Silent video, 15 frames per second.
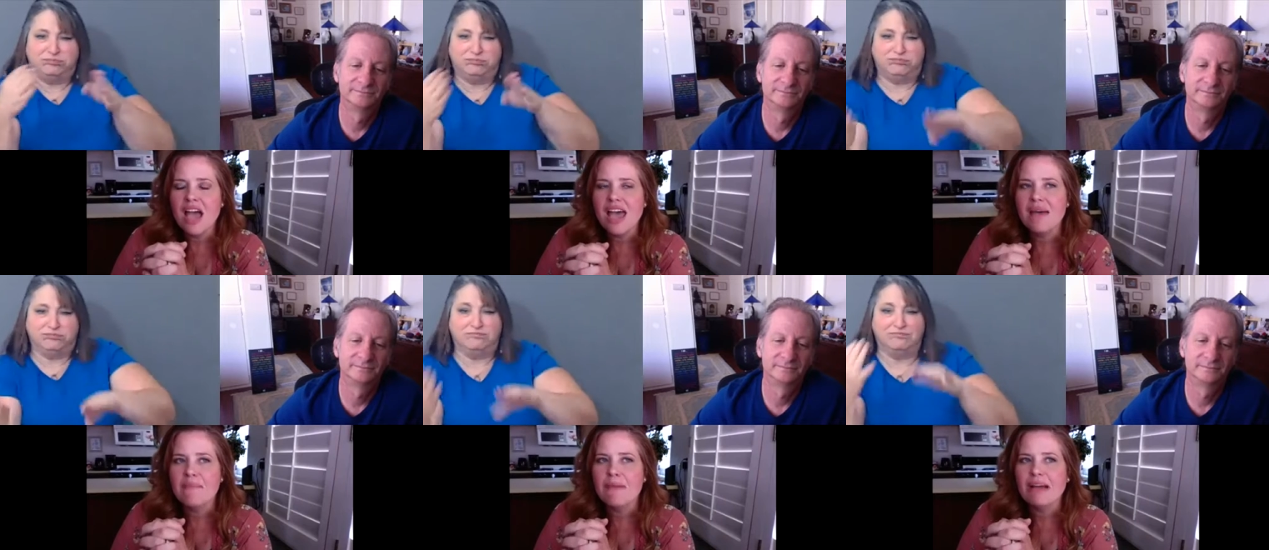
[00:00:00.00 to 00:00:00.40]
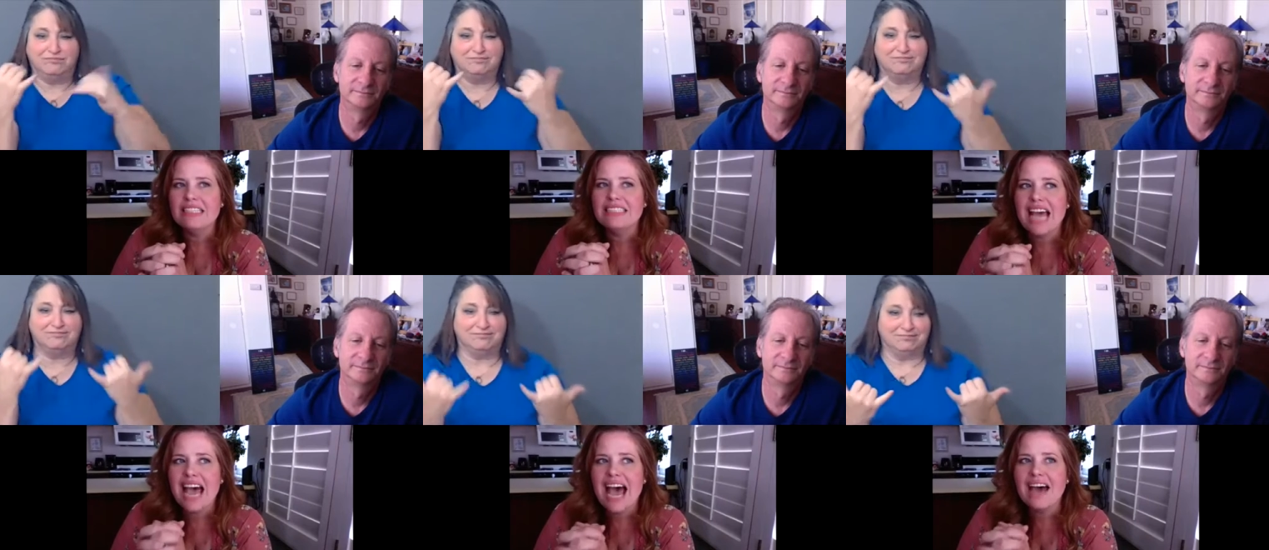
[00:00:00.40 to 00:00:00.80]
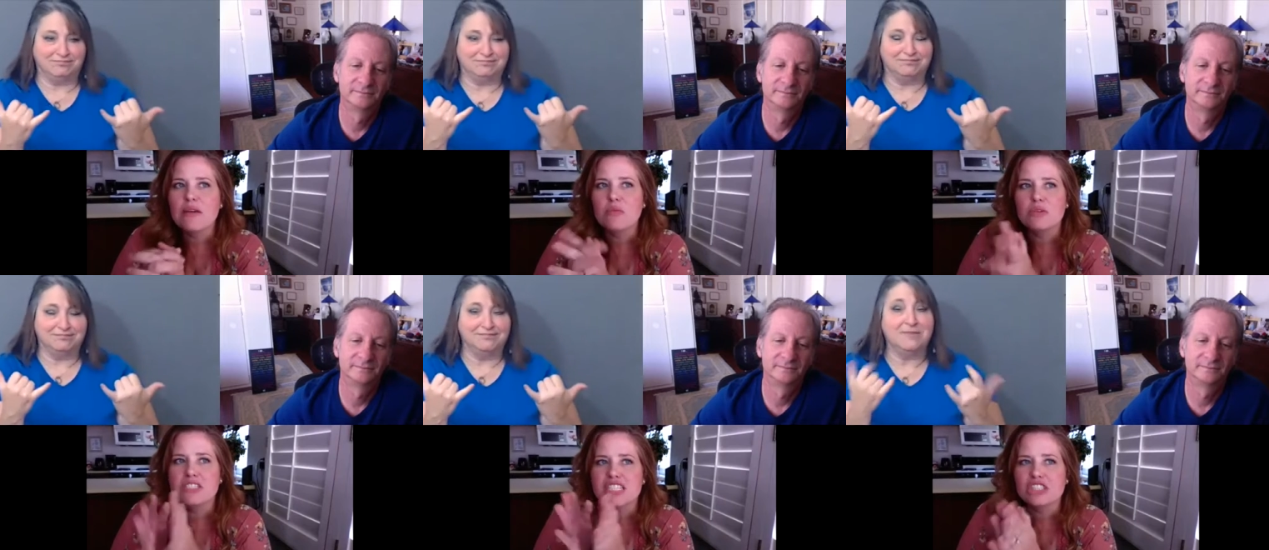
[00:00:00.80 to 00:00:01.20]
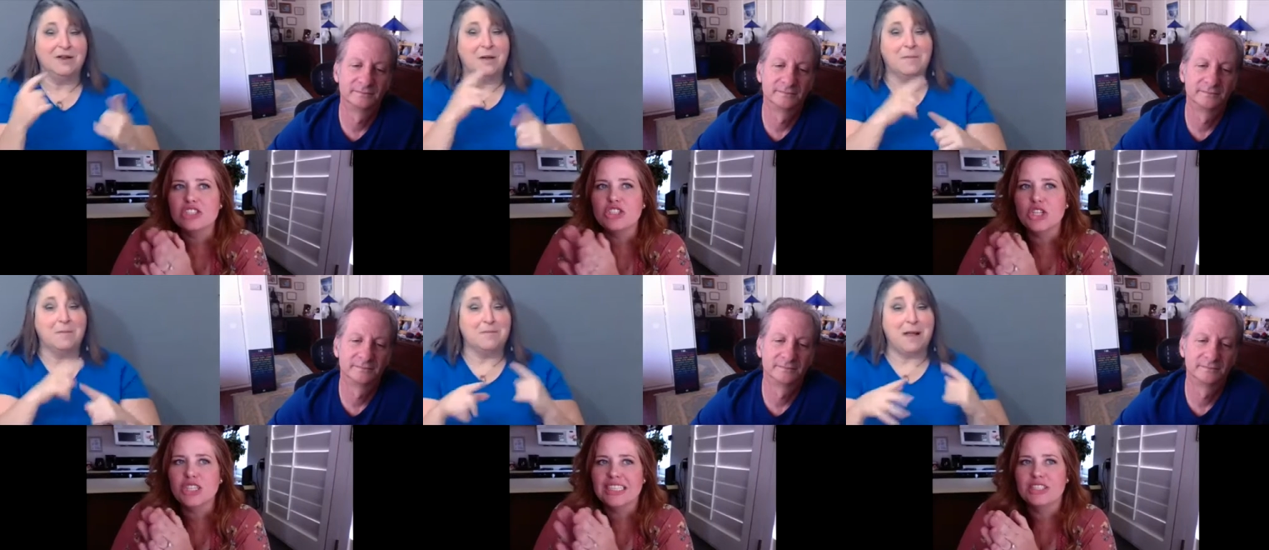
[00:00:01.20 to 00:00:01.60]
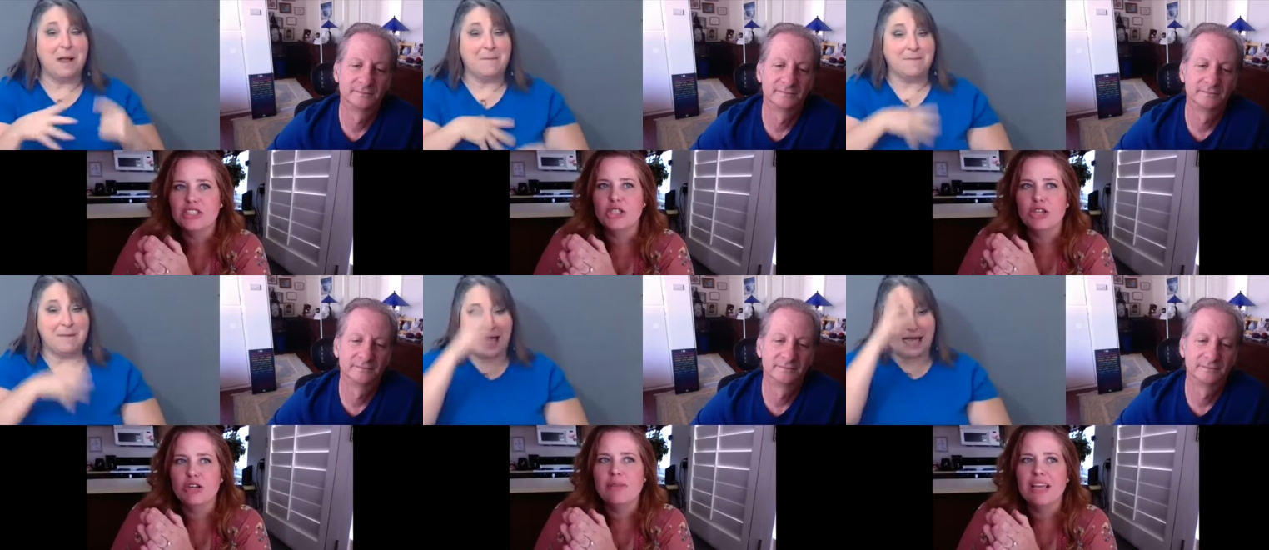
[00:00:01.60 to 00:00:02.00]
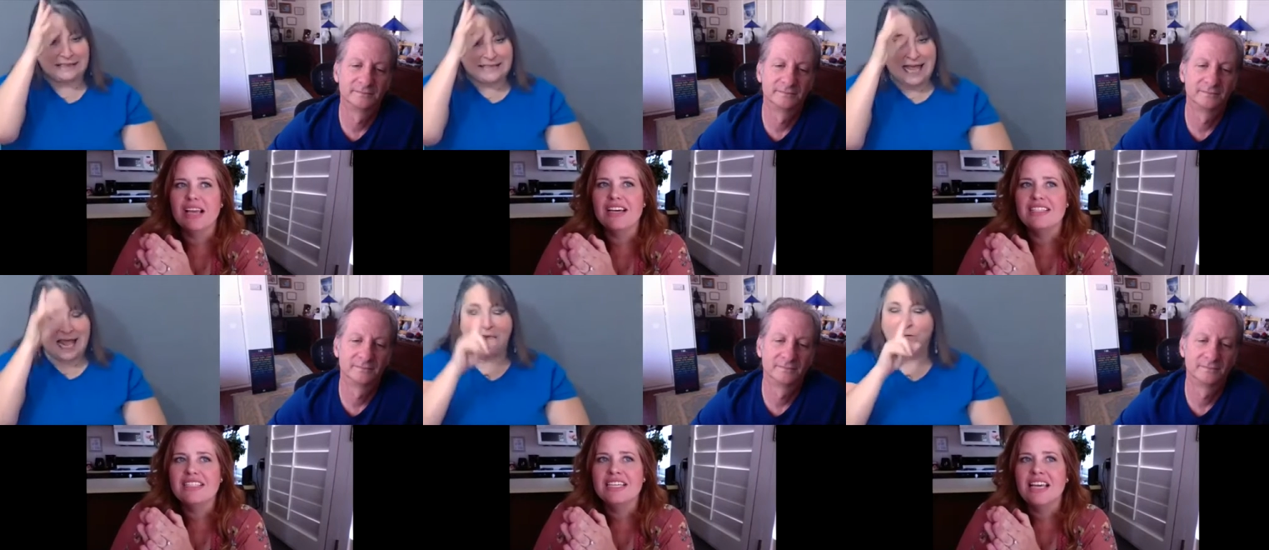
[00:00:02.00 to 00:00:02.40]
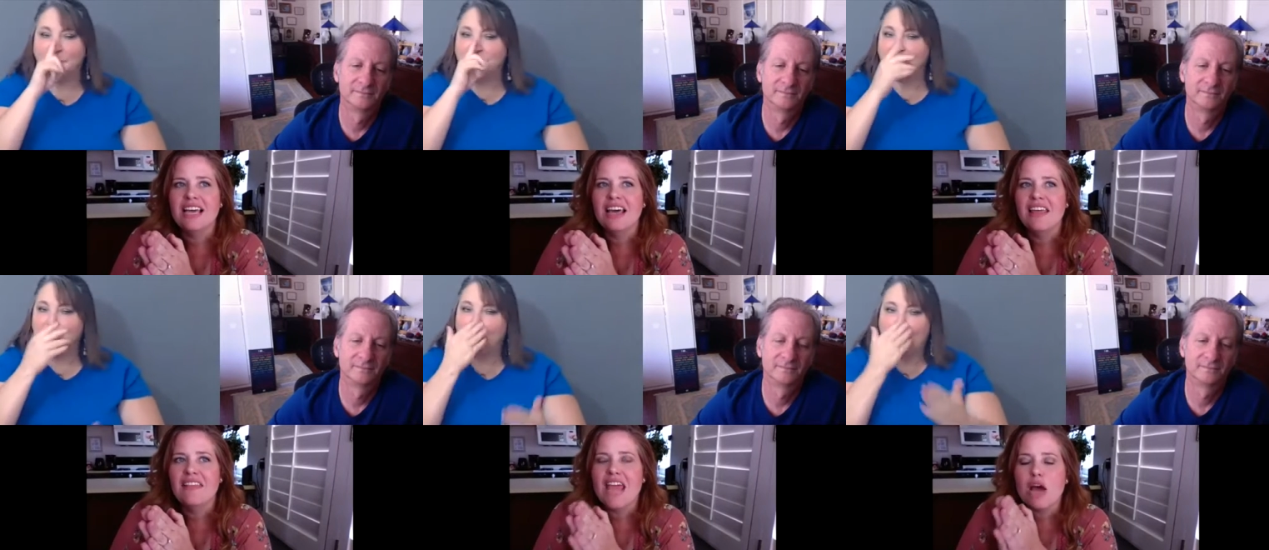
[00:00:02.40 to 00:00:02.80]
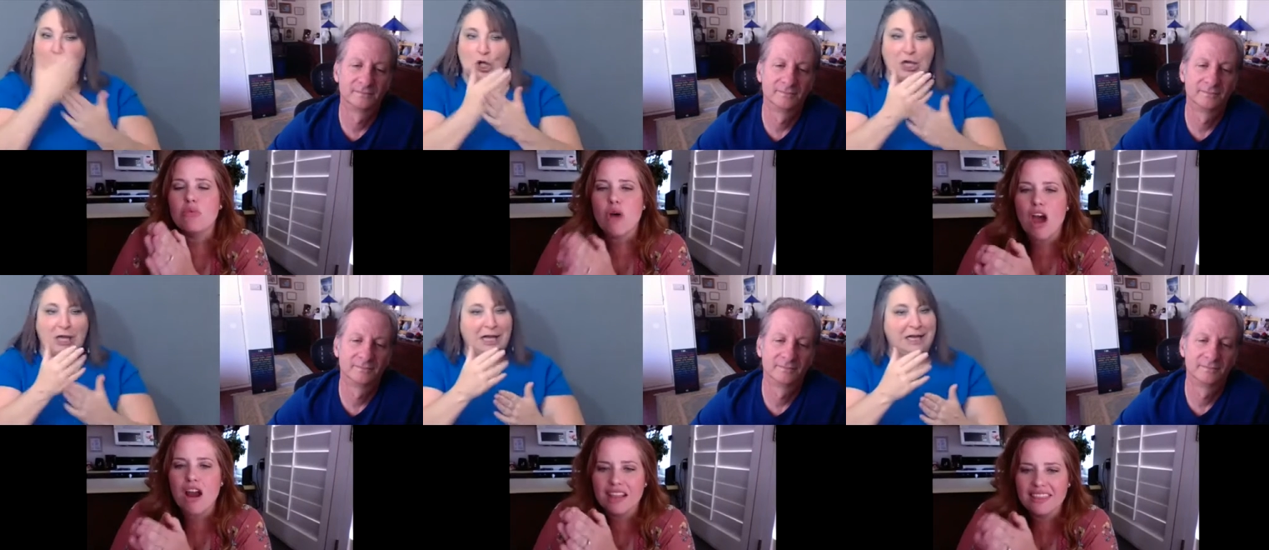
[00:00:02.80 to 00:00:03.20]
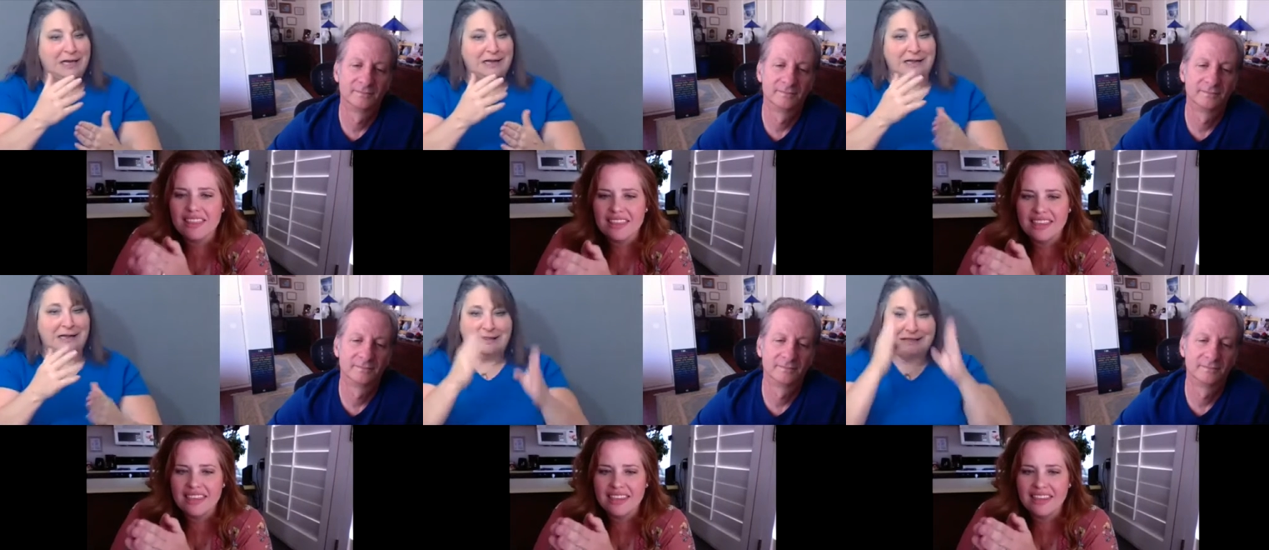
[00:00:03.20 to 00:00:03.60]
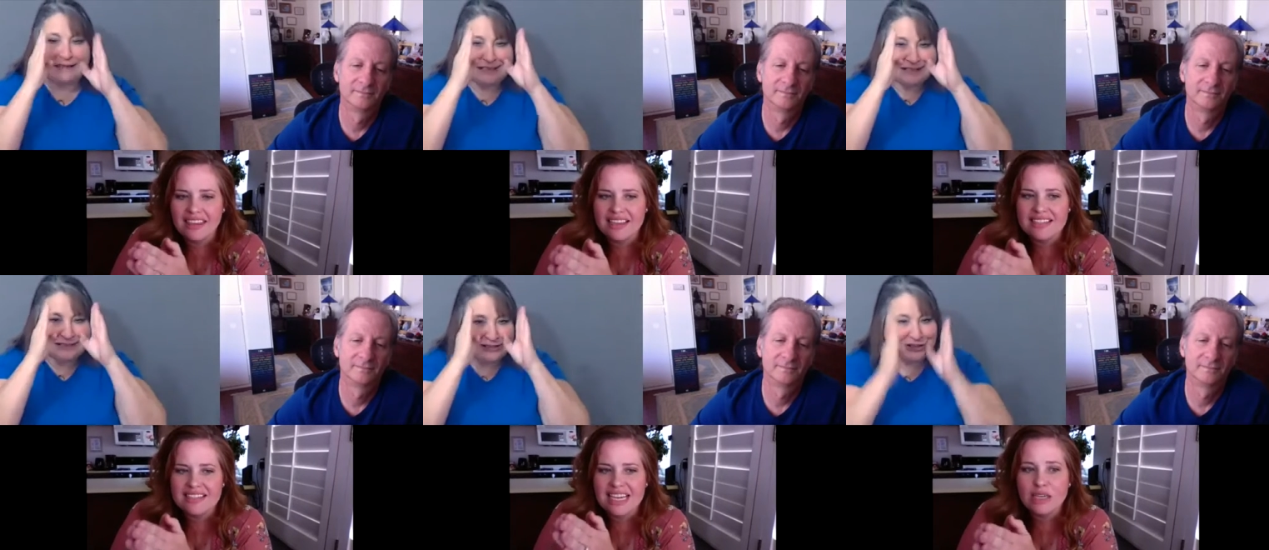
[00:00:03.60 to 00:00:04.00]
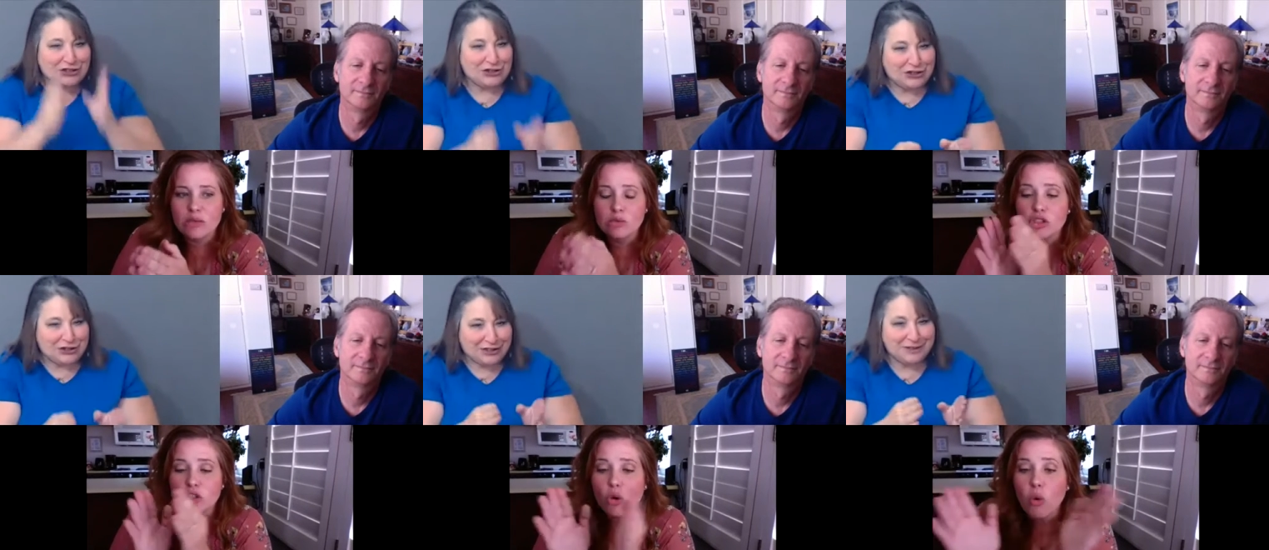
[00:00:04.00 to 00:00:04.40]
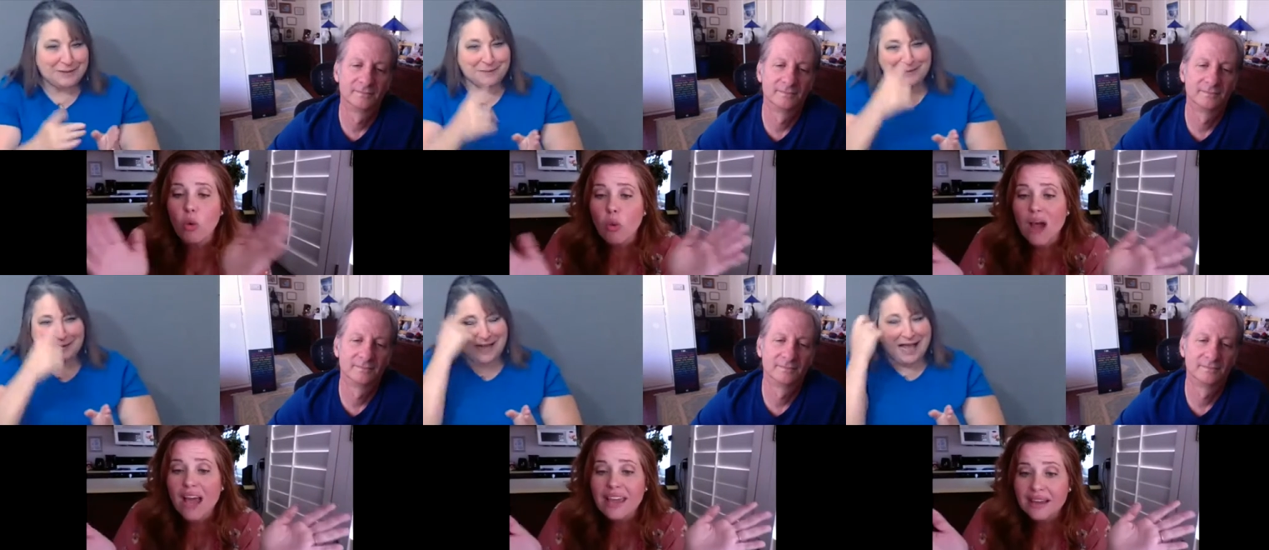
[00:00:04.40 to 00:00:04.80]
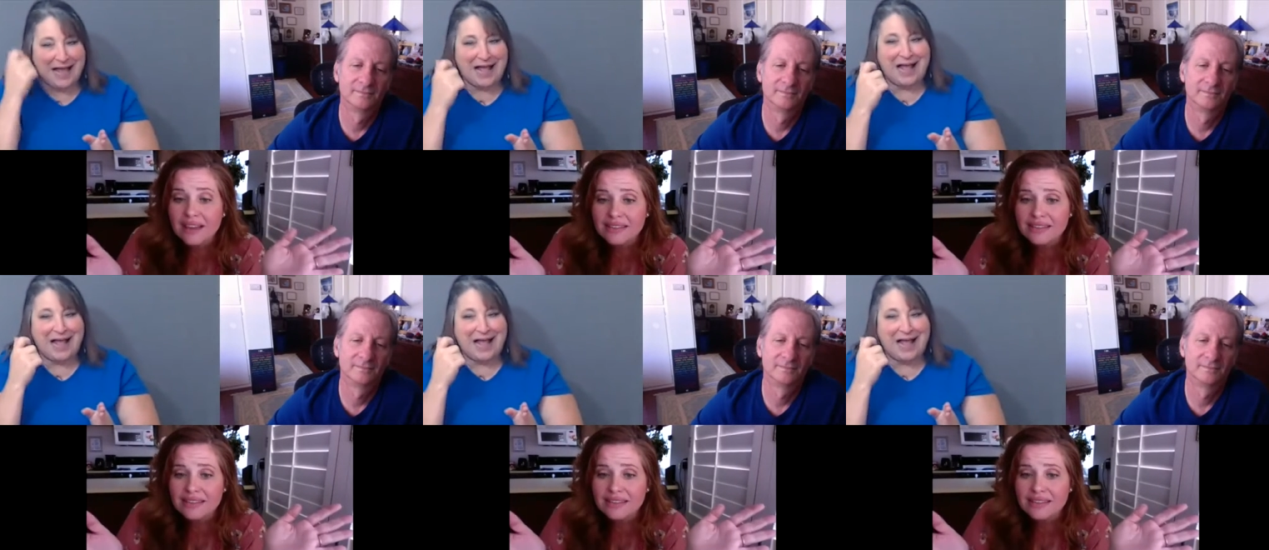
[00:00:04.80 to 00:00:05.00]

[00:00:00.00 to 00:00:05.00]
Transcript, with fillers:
Speaker 1: my dad was such a good listener because the ironic thing is that he was so quiet,